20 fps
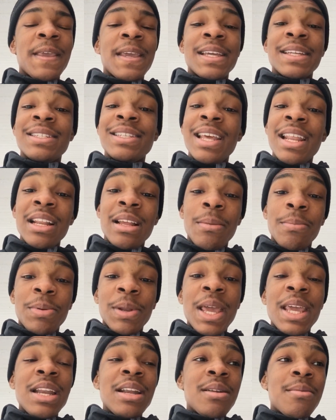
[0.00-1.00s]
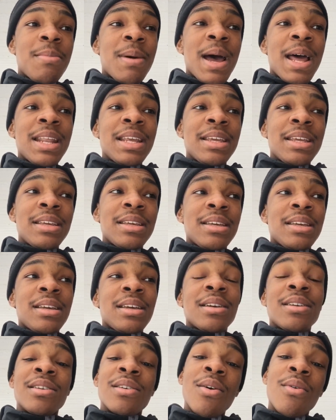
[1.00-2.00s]
Instead of complaining about it,
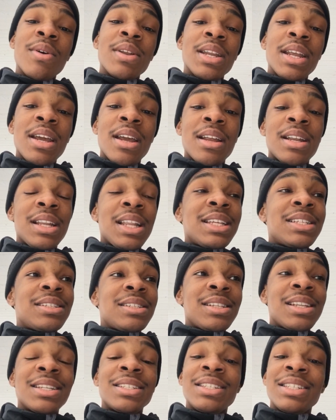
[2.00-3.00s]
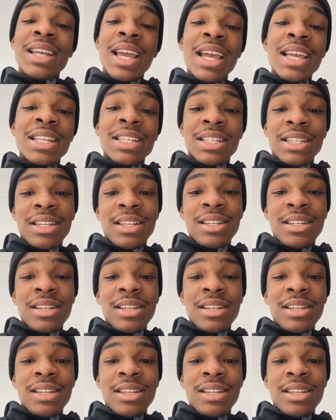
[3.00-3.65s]
go in there and let's change it.